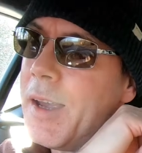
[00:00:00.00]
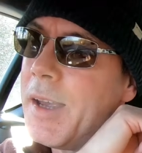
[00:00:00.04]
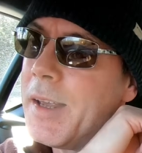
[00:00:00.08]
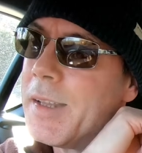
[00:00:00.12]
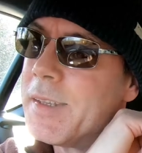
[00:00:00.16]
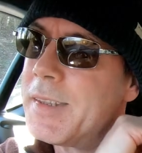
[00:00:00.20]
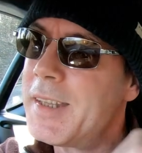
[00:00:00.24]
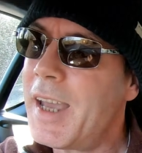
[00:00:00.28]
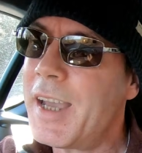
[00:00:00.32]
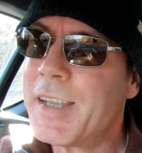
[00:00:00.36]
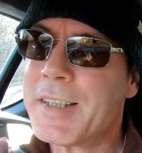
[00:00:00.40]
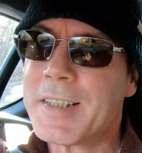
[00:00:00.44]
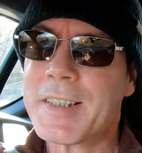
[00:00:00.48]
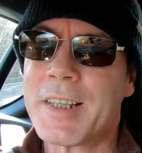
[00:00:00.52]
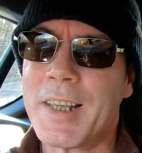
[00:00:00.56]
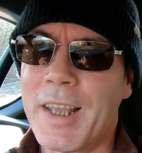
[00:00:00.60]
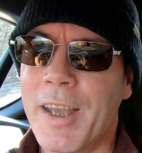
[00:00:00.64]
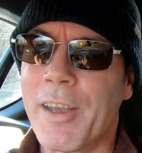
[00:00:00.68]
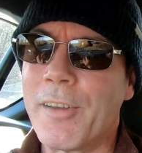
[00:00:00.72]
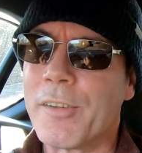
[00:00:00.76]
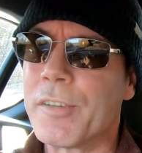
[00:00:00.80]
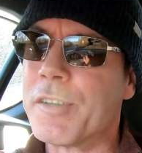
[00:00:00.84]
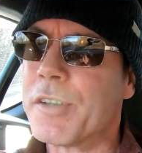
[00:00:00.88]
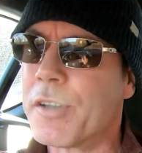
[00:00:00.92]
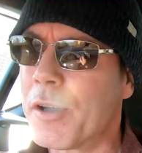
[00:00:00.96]
That
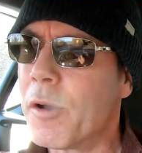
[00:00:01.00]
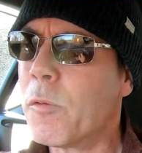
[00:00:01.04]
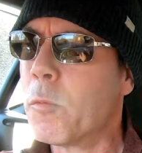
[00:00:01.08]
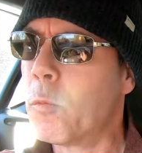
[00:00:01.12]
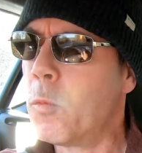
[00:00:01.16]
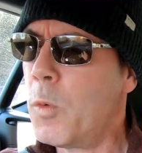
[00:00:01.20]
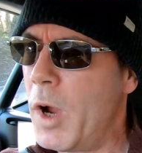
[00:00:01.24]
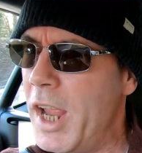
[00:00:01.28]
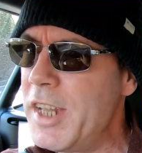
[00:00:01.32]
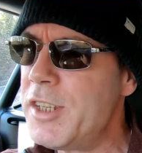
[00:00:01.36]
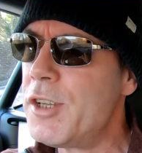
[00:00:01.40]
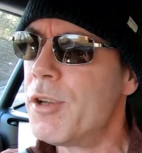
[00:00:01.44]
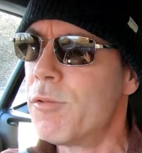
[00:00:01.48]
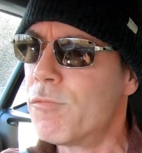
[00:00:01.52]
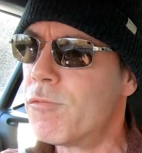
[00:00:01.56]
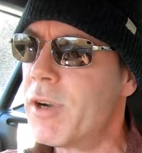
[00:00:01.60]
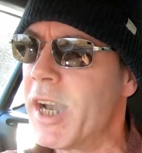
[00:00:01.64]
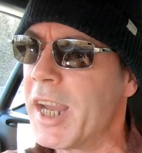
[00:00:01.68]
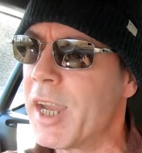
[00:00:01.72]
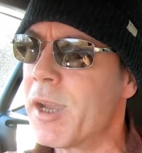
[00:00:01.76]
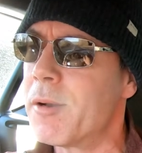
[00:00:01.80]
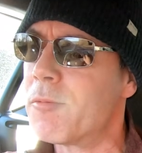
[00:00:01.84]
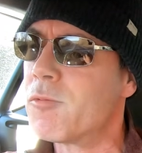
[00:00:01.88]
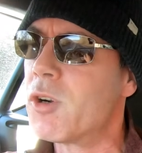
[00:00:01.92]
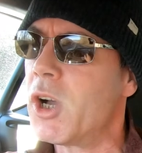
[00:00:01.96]
sound, when you ring
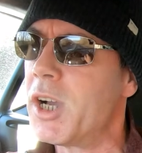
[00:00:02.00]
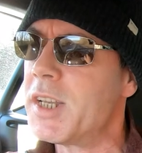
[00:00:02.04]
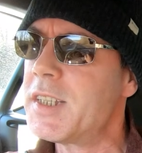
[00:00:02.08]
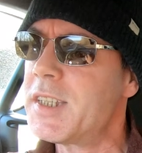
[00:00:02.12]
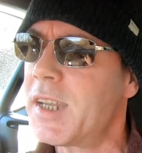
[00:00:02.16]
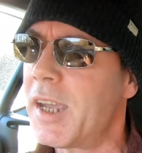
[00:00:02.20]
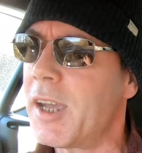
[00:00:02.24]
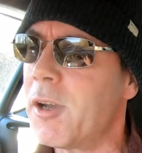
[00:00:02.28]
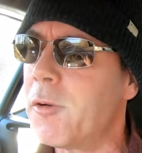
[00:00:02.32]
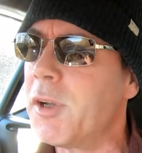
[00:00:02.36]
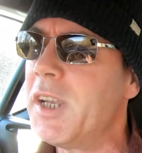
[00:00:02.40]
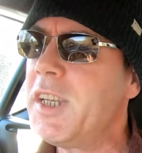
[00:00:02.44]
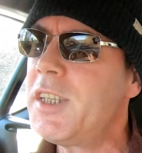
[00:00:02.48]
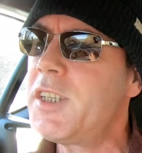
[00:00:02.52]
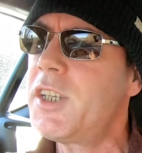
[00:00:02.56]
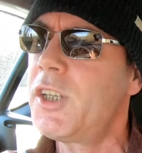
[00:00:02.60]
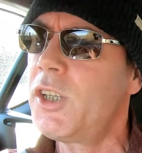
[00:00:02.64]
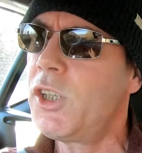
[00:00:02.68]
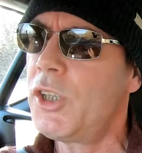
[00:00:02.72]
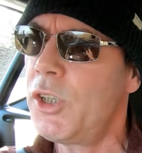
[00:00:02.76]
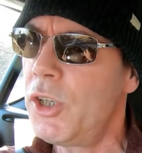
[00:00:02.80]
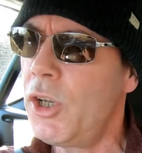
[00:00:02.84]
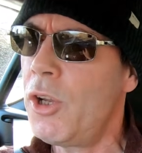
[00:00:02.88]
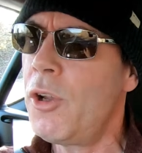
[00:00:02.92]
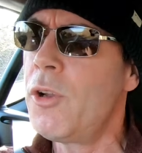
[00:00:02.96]
it right out, is
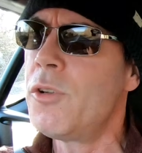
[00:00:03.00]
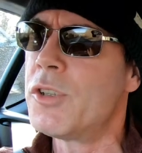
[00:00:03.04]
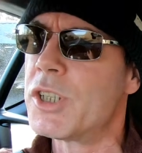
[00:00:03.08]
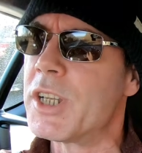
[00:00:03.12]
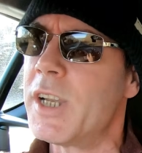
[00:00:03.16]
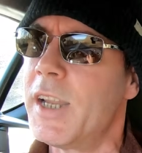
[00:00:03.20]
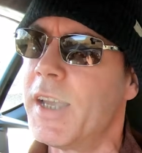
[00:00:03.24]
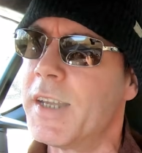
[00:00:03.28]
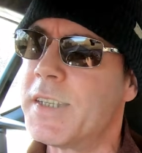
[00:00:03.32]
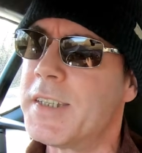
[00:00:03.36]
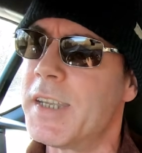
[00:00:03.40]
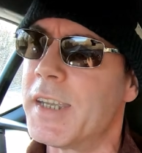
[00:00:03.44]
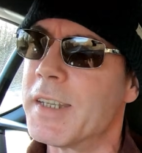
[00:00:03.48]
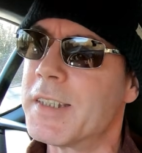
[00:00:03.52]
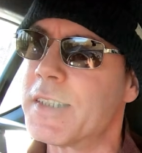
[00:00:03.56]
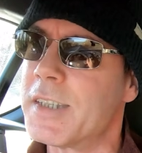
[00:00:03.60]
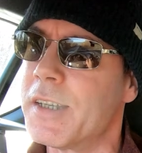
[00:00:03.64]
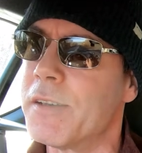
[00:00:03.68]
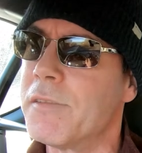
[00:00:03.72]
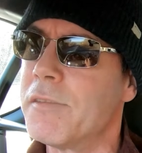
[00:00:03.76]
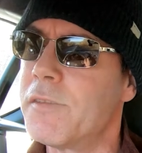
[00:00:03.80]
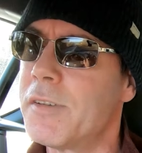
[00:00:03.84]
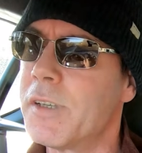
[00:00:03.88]
hugely addictive.